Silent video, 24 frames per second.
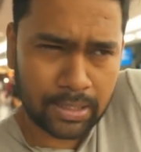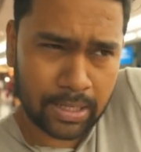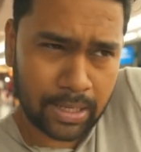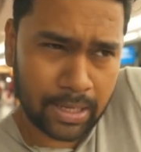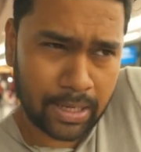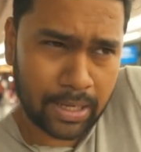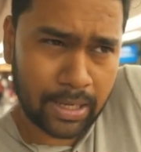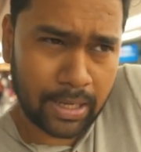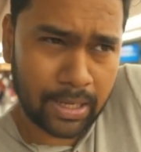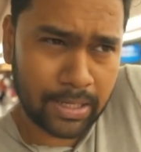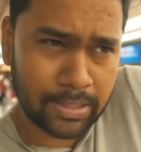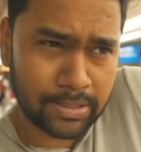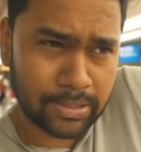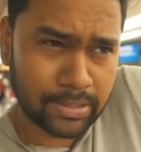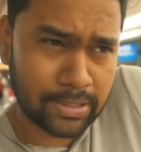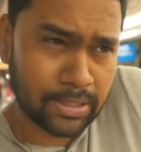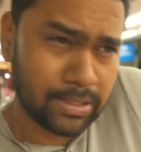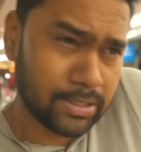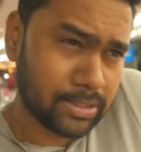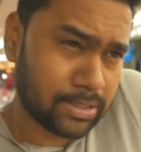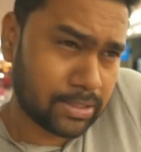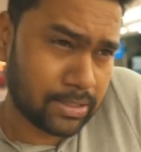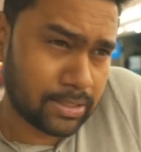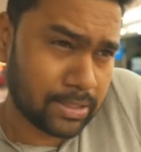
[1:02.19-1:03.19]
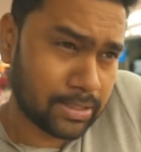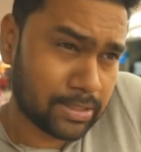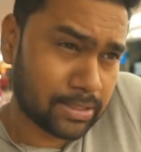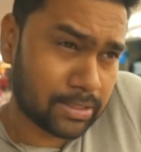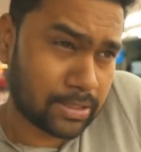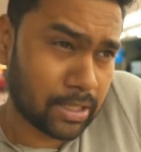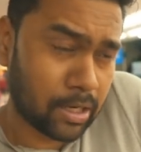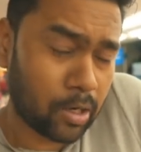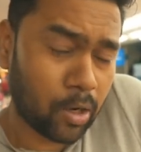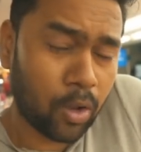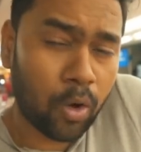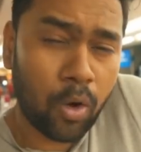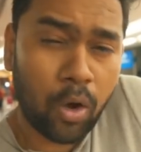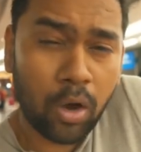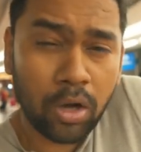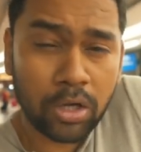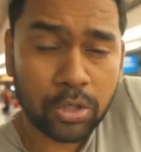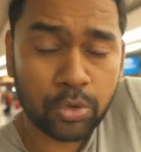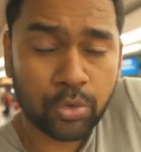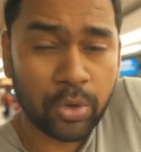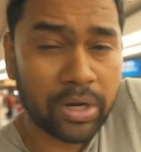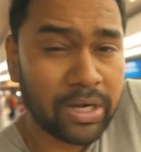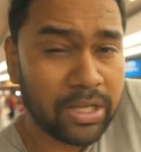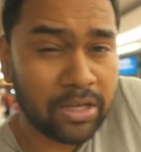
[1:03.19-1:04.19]
and since it's a
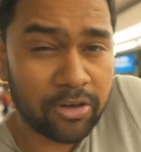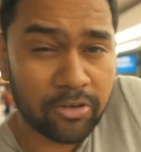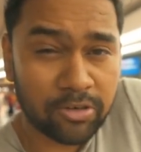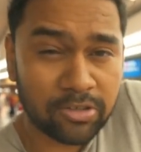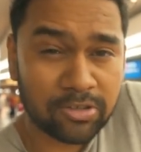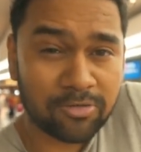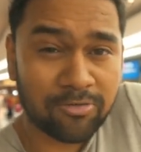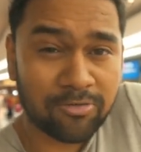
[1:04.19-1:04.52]
long 20-hour